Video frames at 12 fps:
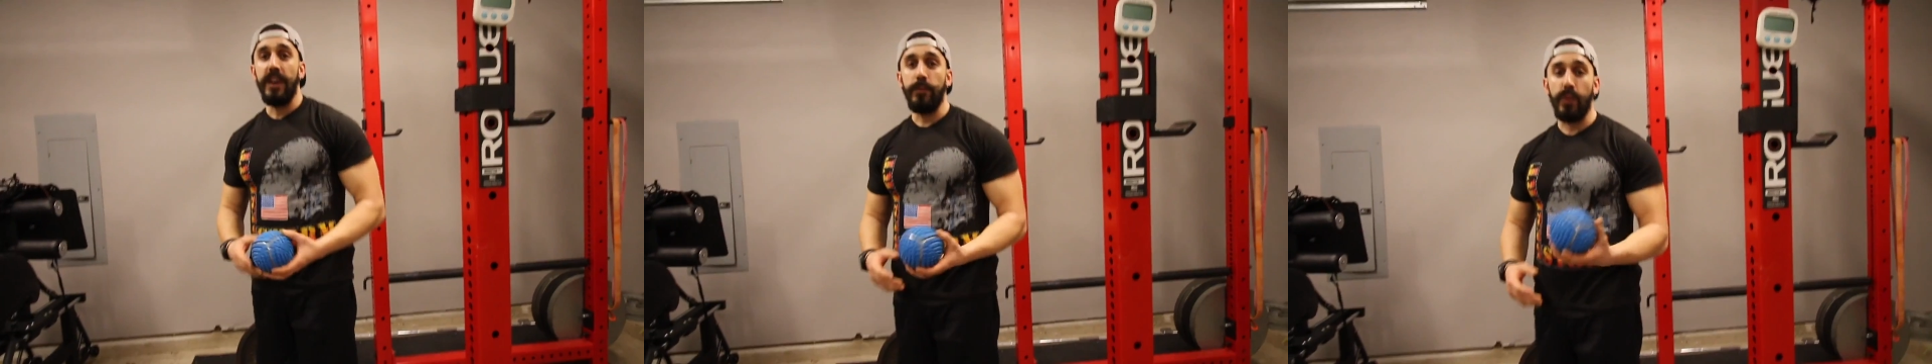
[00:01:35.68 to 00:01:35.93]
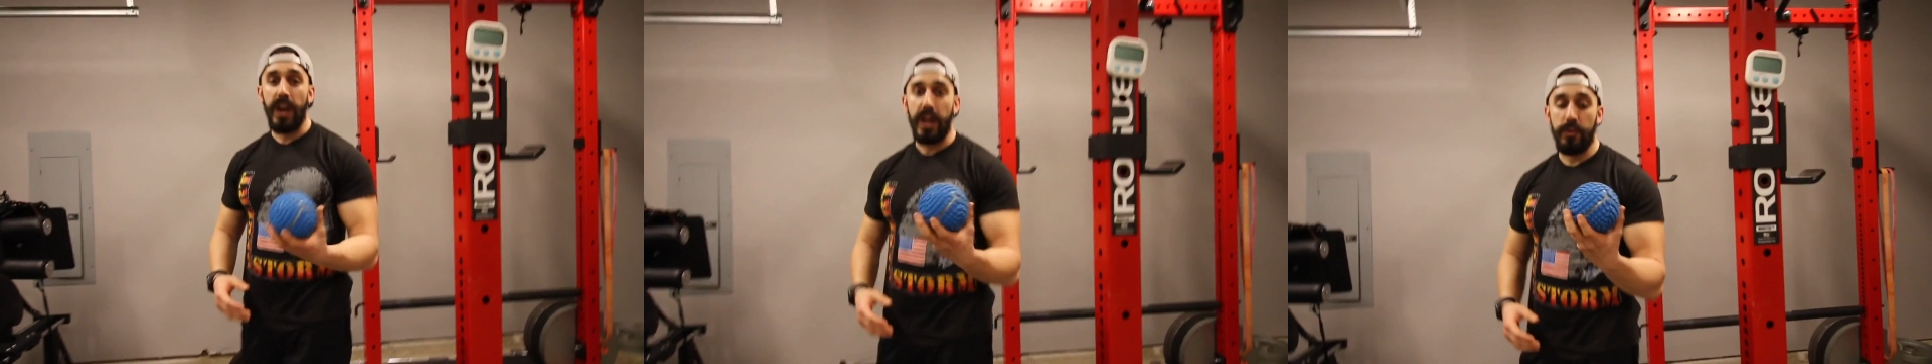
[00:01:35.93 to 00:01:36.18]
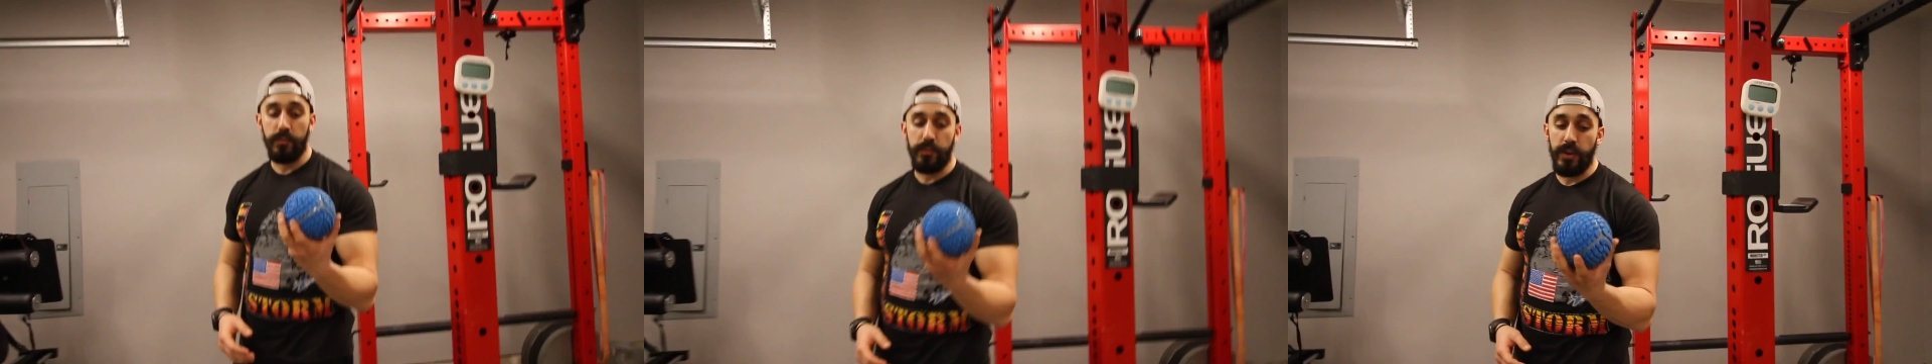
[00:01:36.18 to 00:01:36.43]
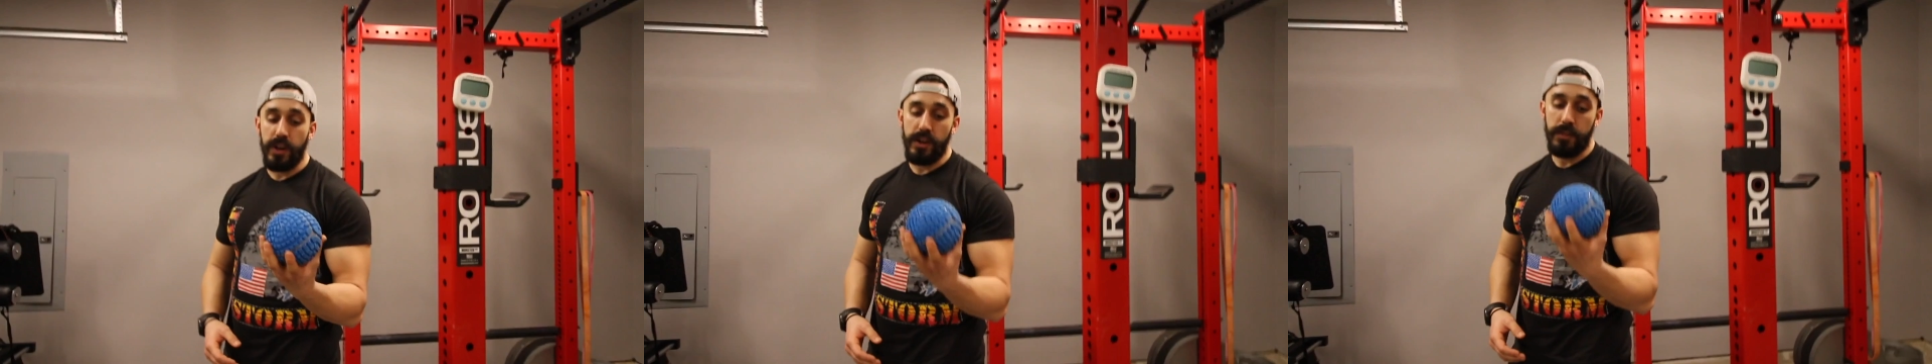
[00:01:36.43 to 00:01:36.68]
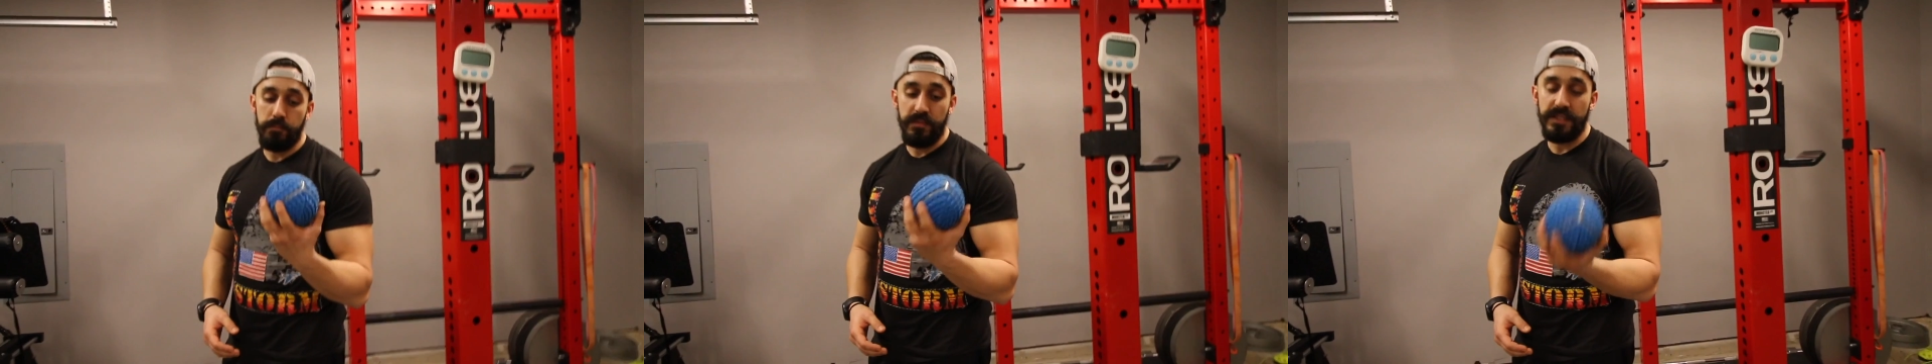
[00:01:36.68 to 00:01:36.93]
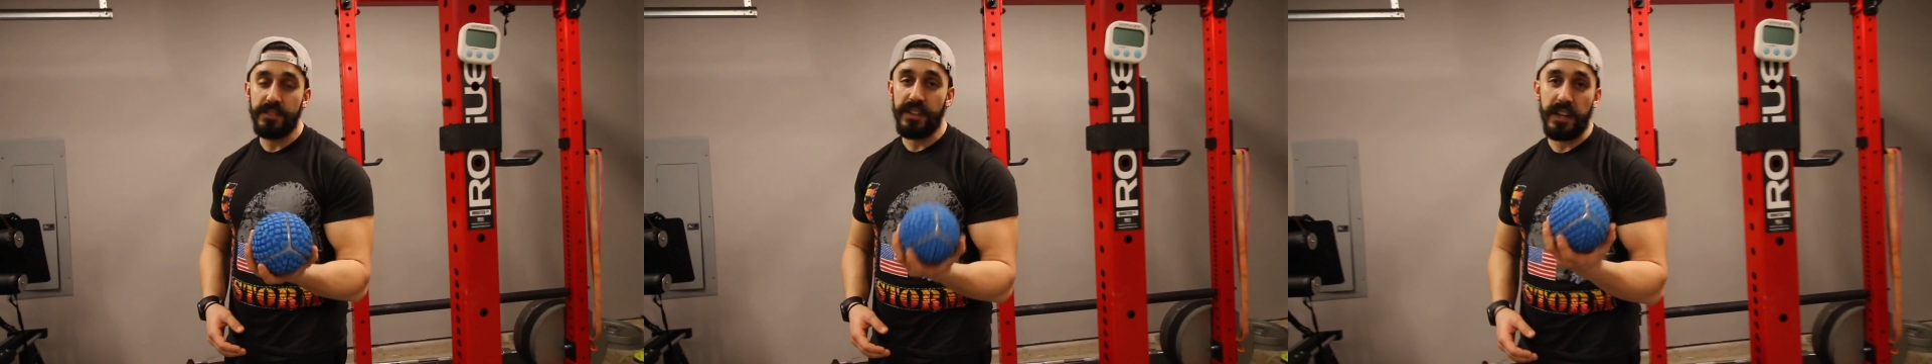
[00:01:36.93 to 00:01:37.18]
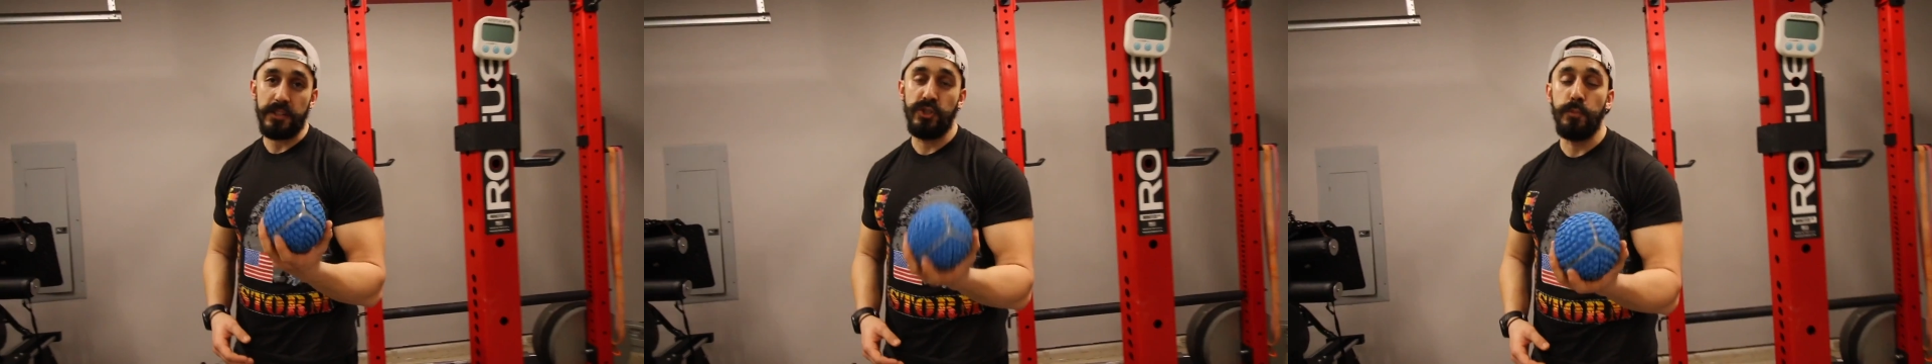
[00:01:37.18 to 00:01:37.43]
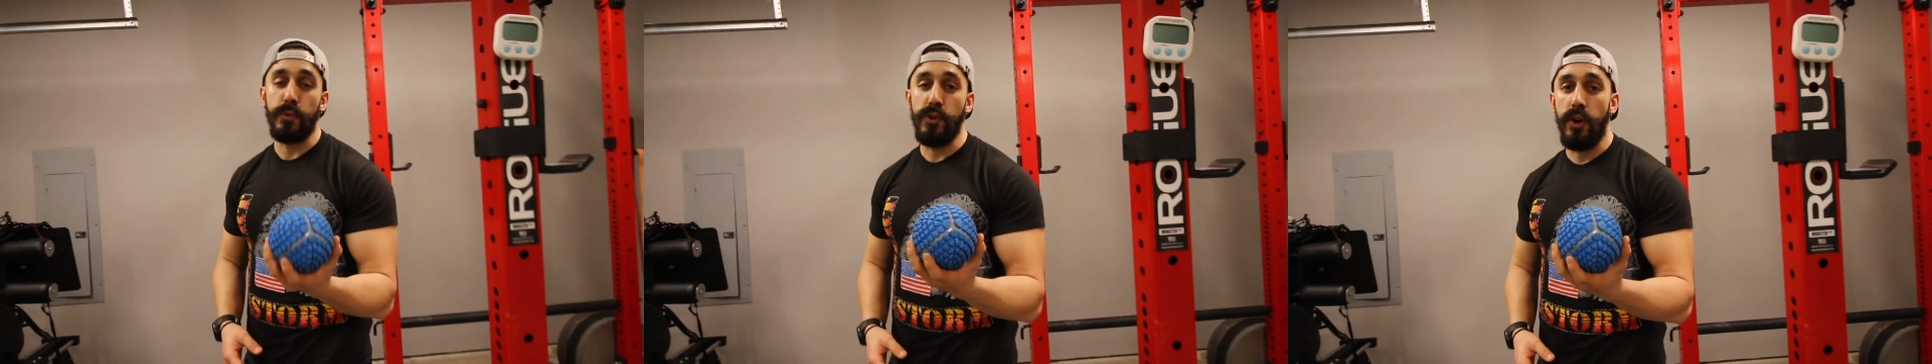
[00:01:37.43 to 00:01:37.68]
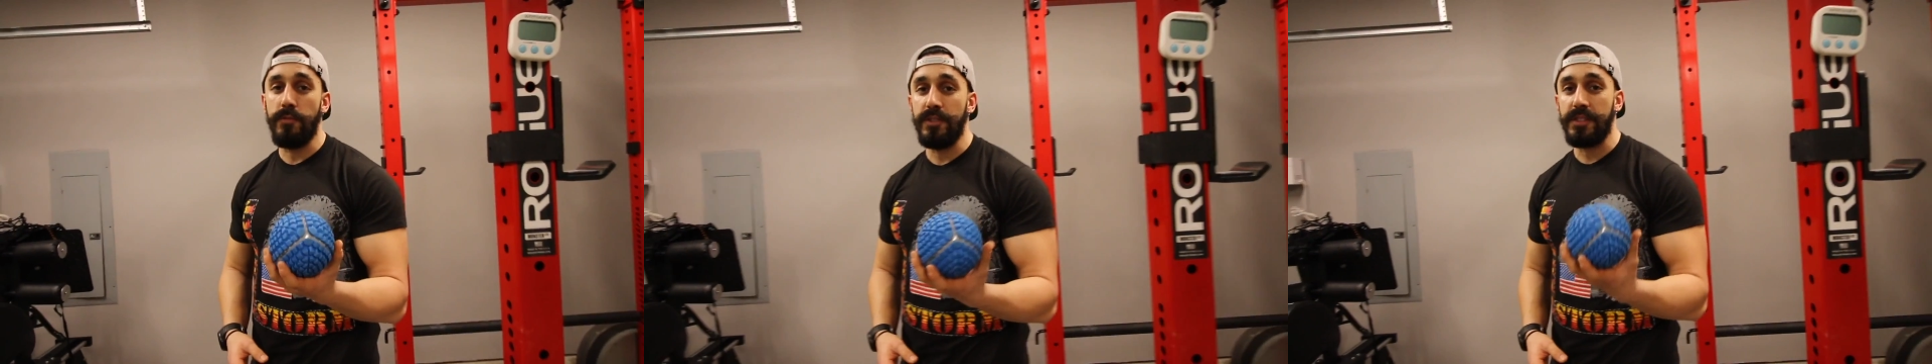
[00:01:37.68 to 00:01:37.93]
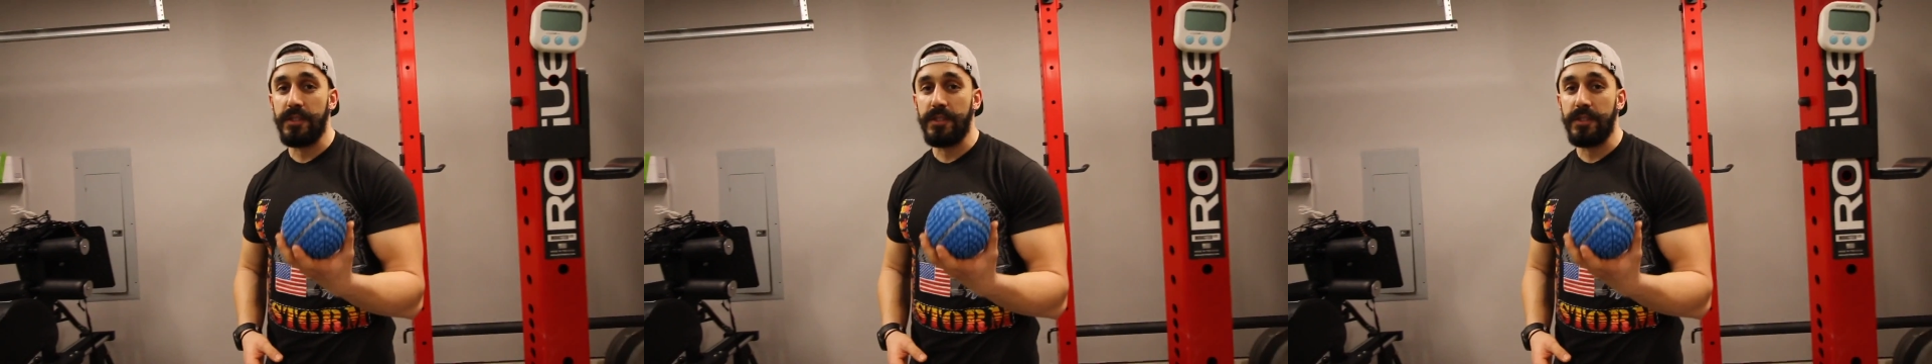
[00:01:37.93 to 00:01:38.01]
if you have, uh, this is like a supernova,